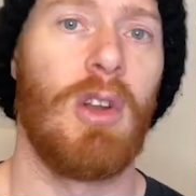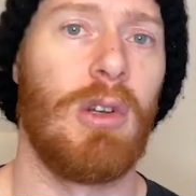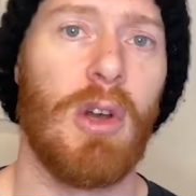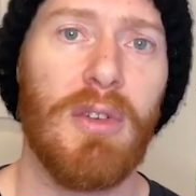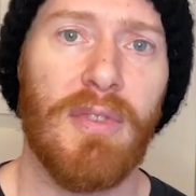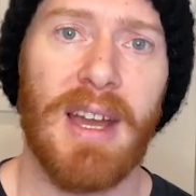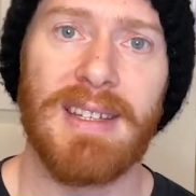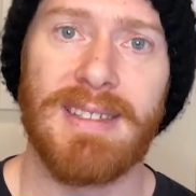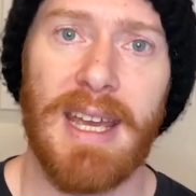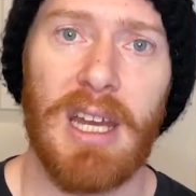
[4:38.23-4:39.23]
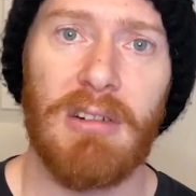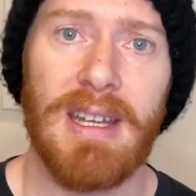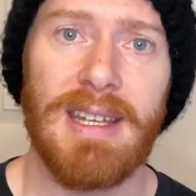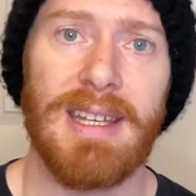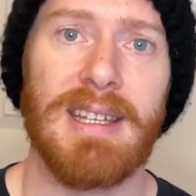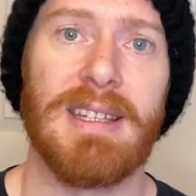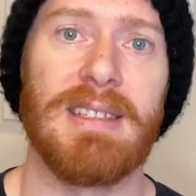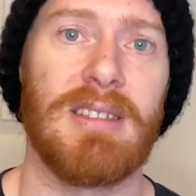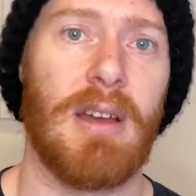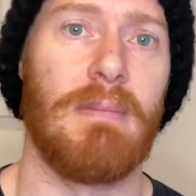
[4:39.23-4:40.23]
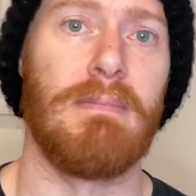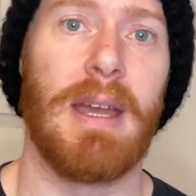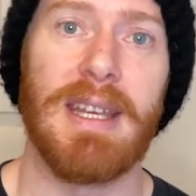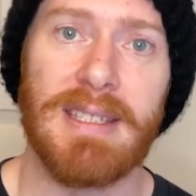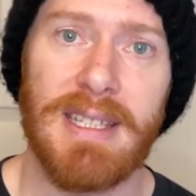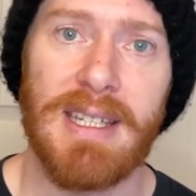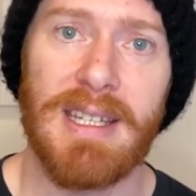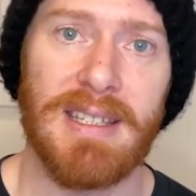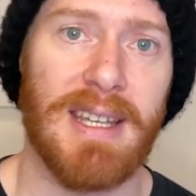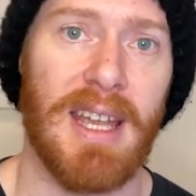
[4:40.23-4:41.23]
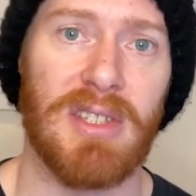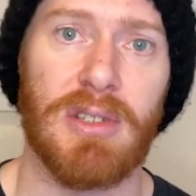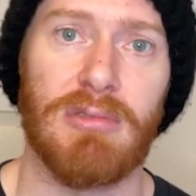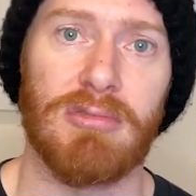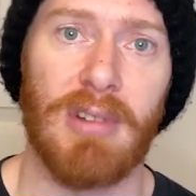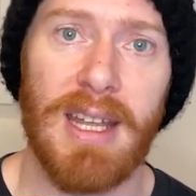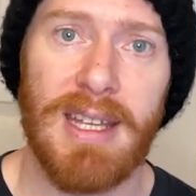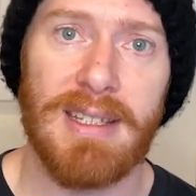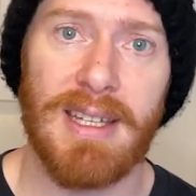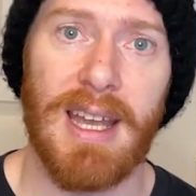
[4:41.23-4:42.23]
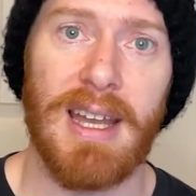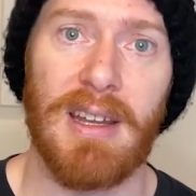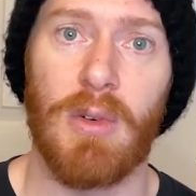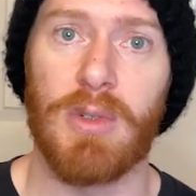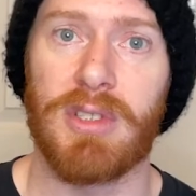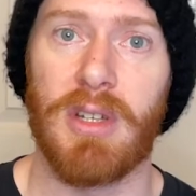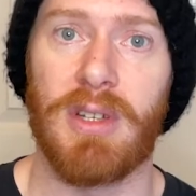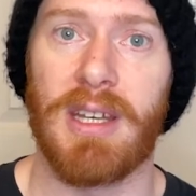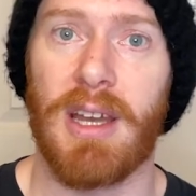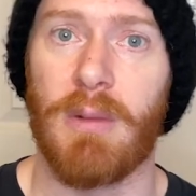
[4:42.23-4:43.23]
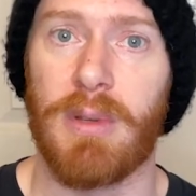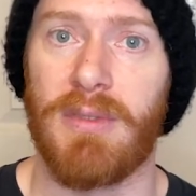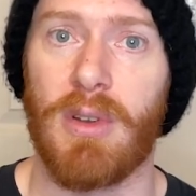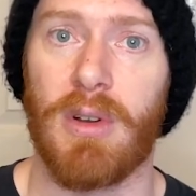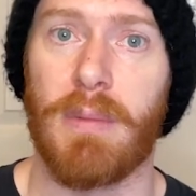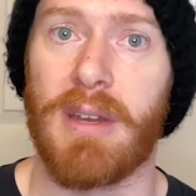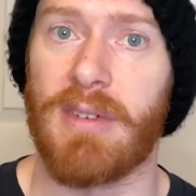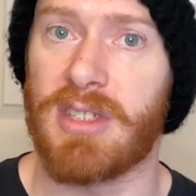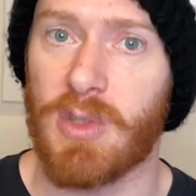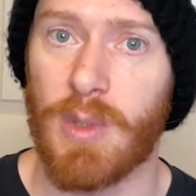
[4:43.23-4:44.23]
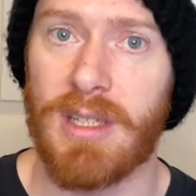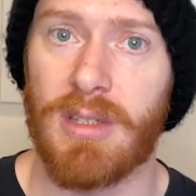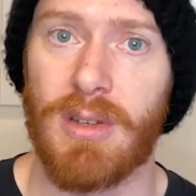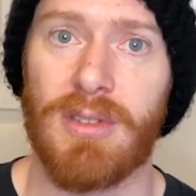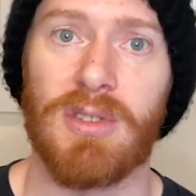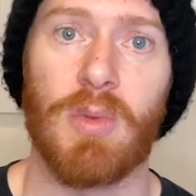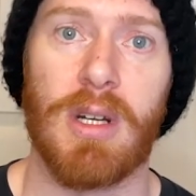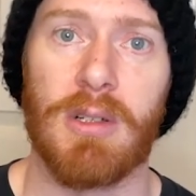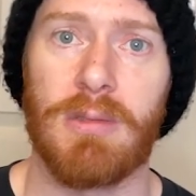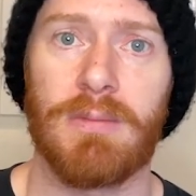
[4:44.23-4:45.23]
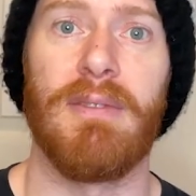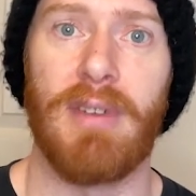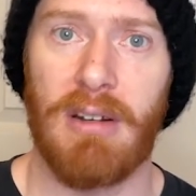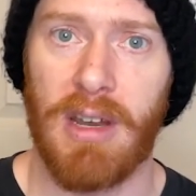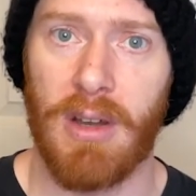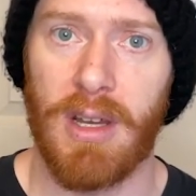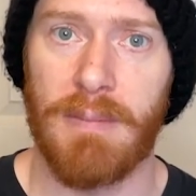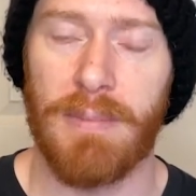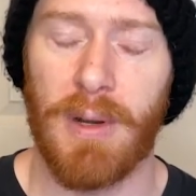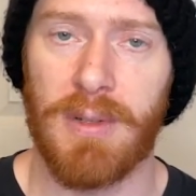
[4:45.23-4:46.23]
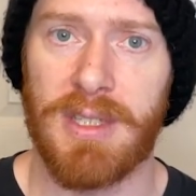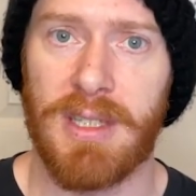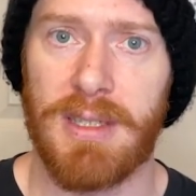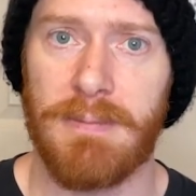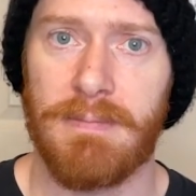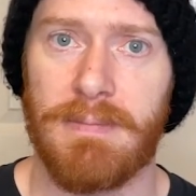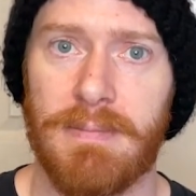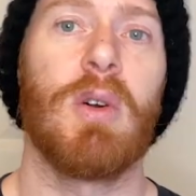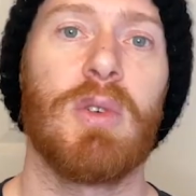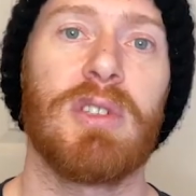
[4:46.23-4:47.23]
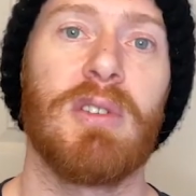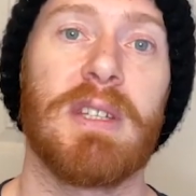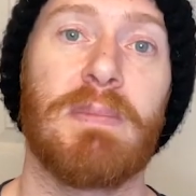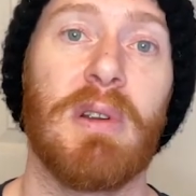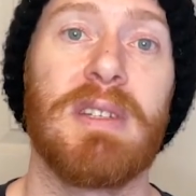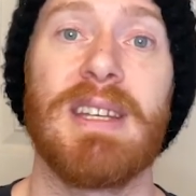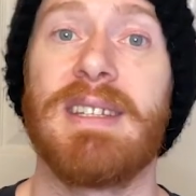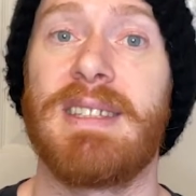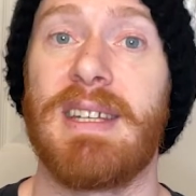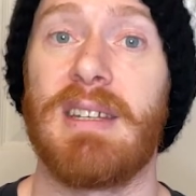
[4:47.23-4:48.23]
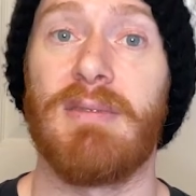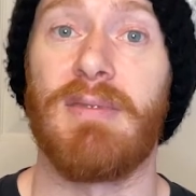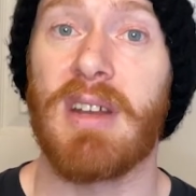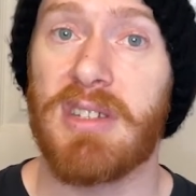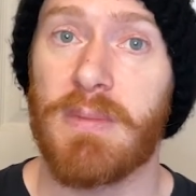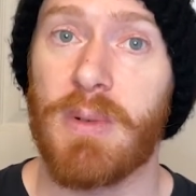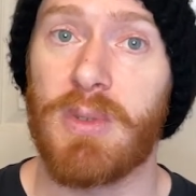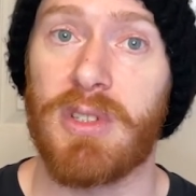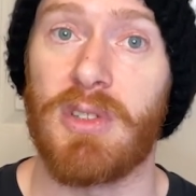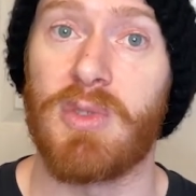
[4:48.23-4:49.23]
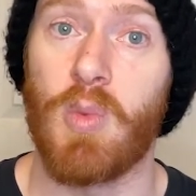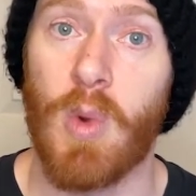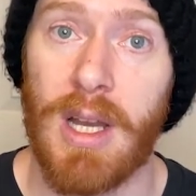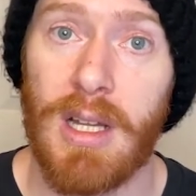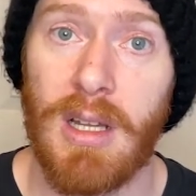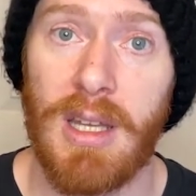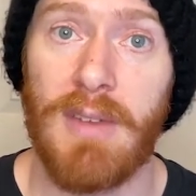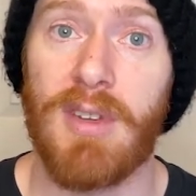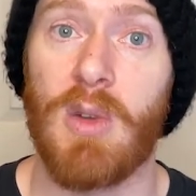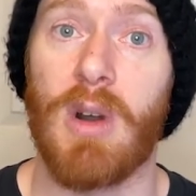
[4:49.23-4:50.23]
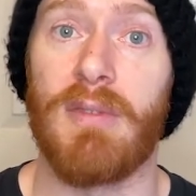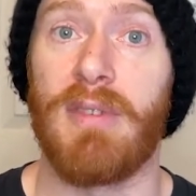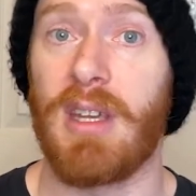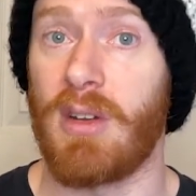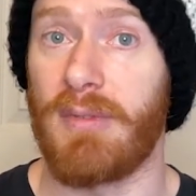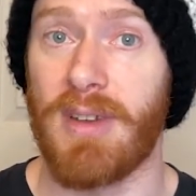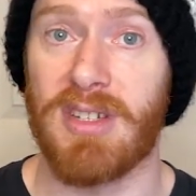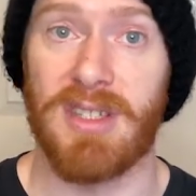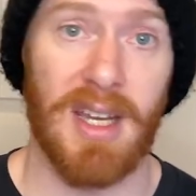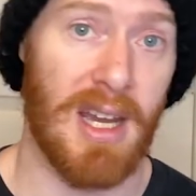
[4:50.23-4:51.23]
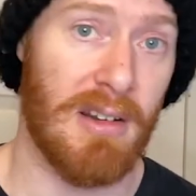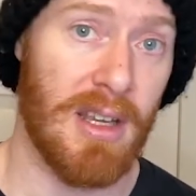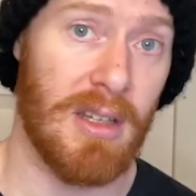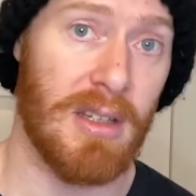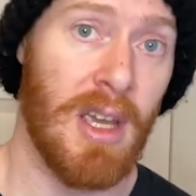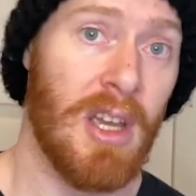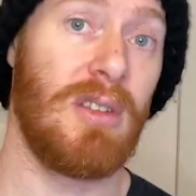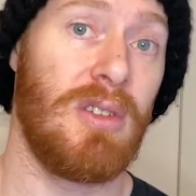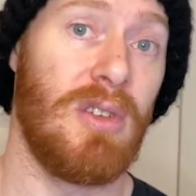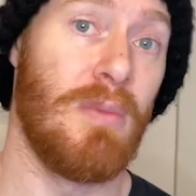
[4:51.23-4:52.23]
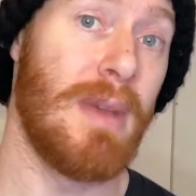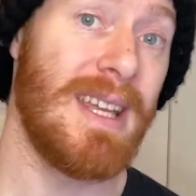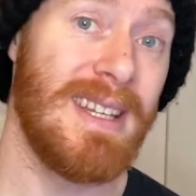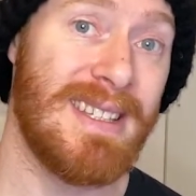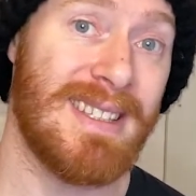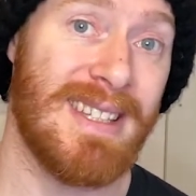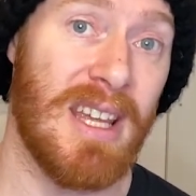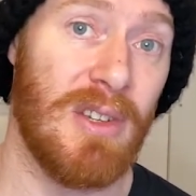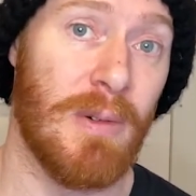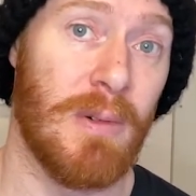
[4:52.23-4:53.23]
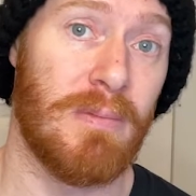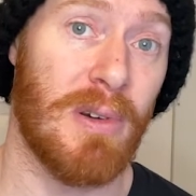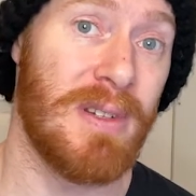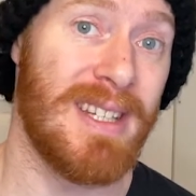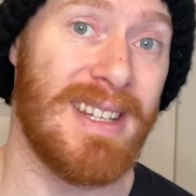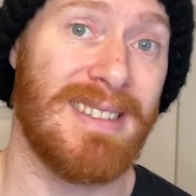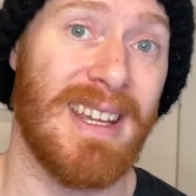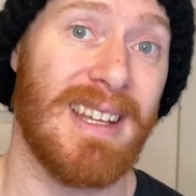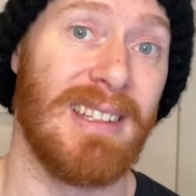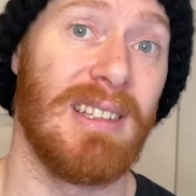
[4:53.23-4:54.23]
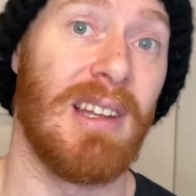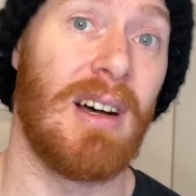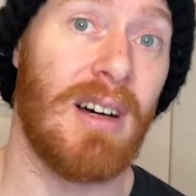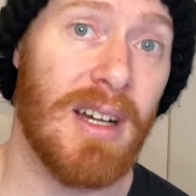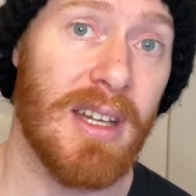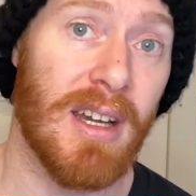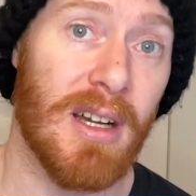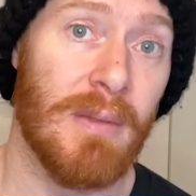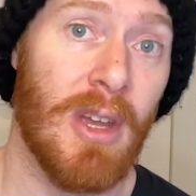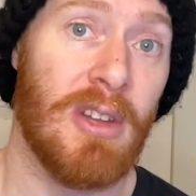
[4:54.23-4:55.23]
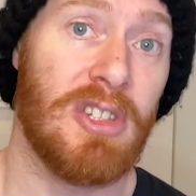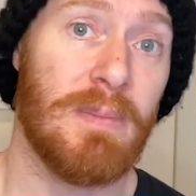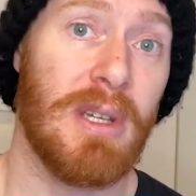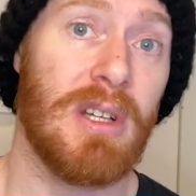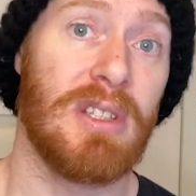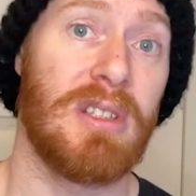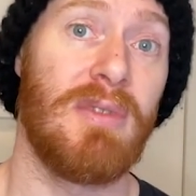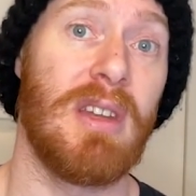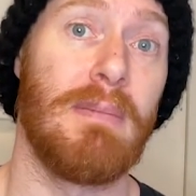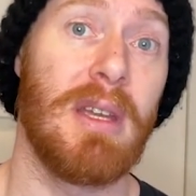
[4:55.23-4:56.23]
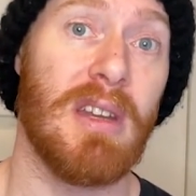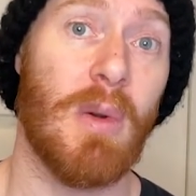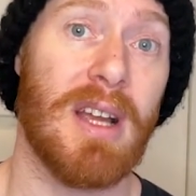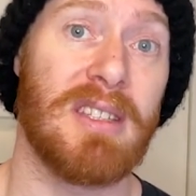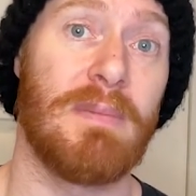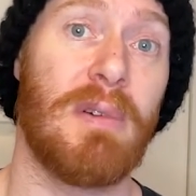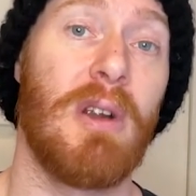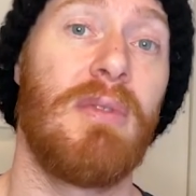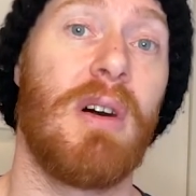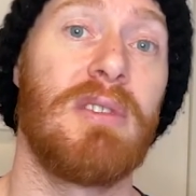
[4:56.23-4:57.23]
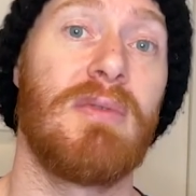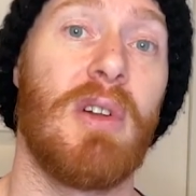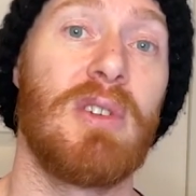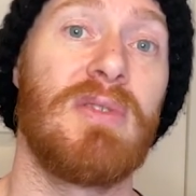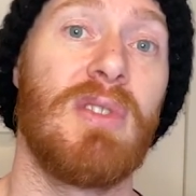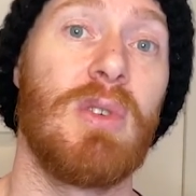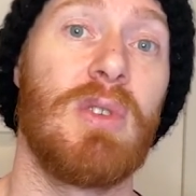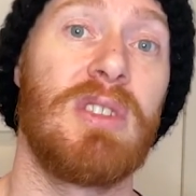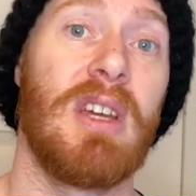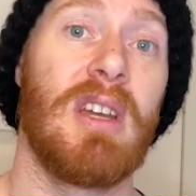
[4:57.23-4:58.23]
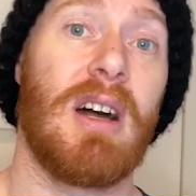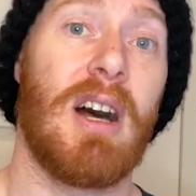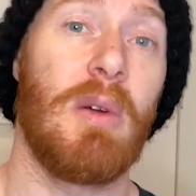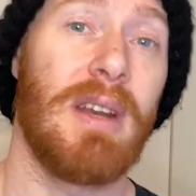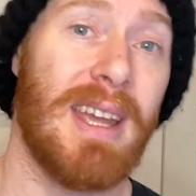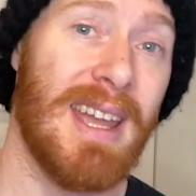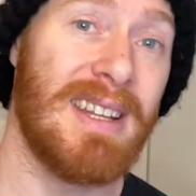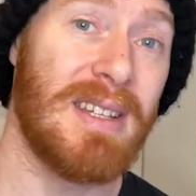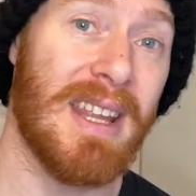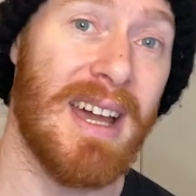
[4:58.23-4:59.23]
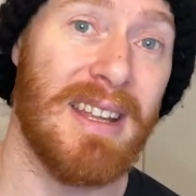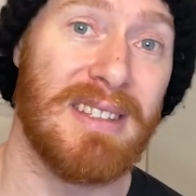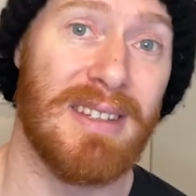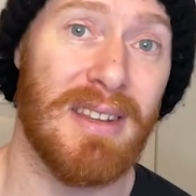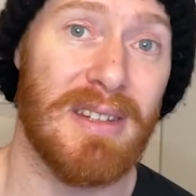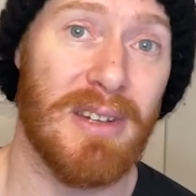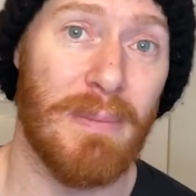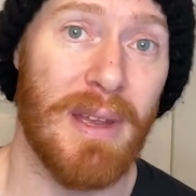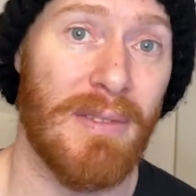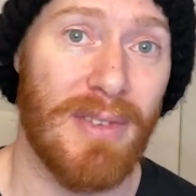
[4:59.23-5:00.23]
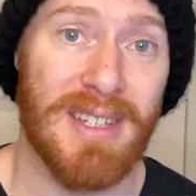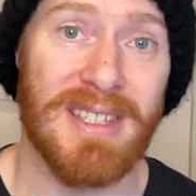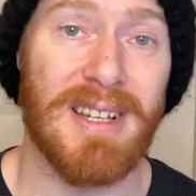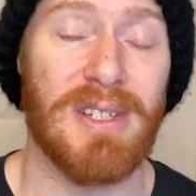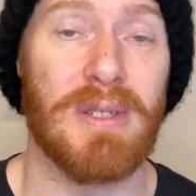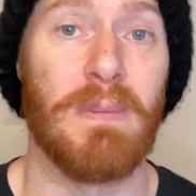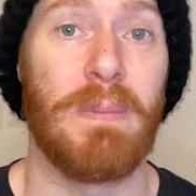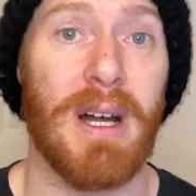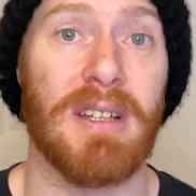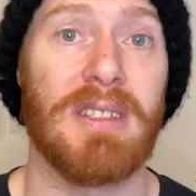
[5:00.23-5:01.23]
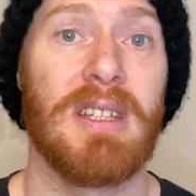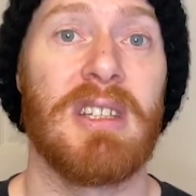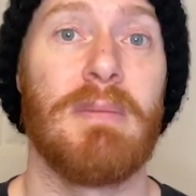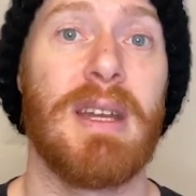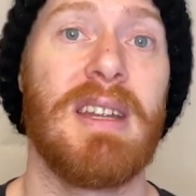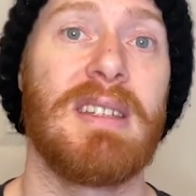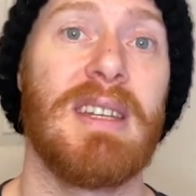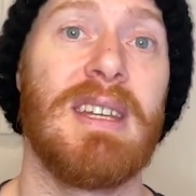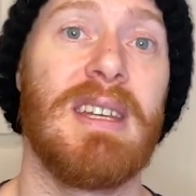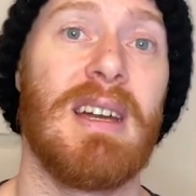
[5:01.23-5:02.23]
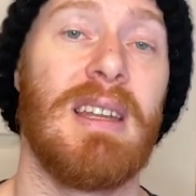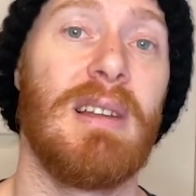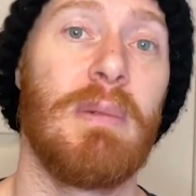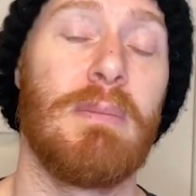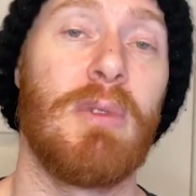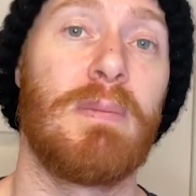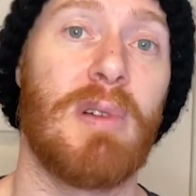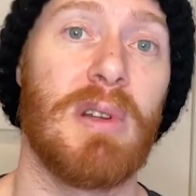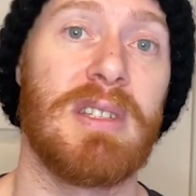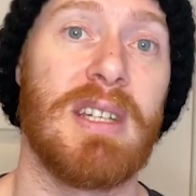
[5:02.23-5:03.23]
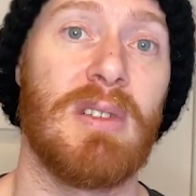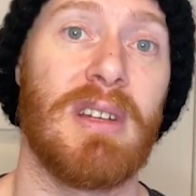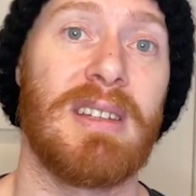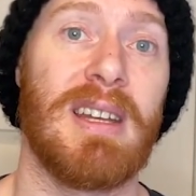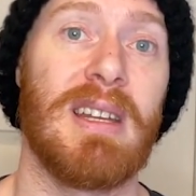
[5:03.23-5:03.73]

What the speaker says: Low-fat dairy is amazing. It tastes great and it also can help you if you've got a bit of a sweet tooth as well. Very high in protein. Also, there's proteins in vegetables as well. If you are vegan or vegetarian, you may need to set your protein intake a little higher just because of the amino acid profiles of those foods. I don't want to get into that, that's another topic for discussion, but you may need to eat a little bit more protein on a daily